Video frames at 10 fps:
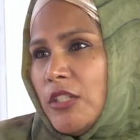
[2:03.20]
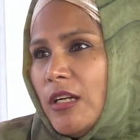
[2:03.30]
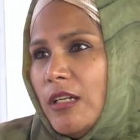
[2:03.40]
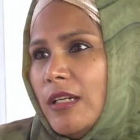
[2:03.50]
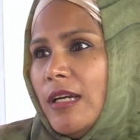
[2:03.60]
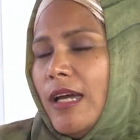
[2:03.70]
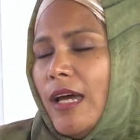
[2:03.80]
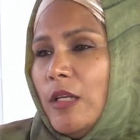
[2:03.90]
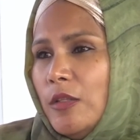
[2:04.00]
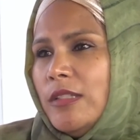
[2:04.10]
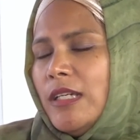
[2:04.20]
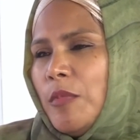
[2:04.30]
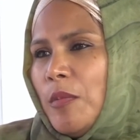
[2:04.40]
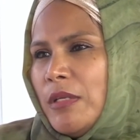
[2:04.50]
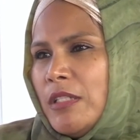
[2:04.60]
on and looked at
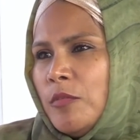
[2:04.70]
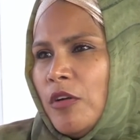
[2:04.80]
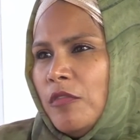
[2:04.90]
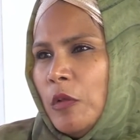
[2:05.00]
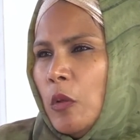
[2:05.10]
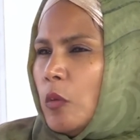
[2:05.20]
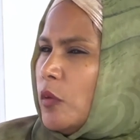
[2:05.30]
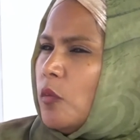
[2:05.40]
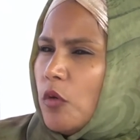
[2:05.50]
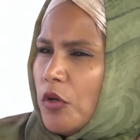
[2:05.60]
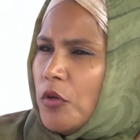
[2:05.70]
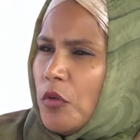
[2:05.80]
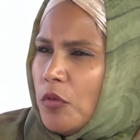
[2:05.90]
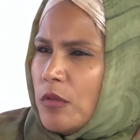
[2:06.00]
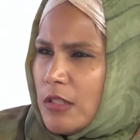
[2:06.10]
by Minister Pravin Gordhan, what are your
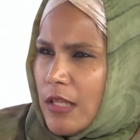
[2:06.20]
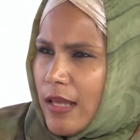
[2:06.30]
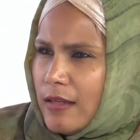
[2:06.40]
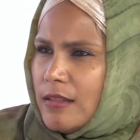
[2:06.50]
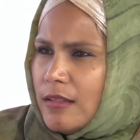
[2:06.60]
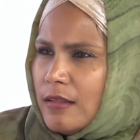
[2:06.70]
thoughts on that?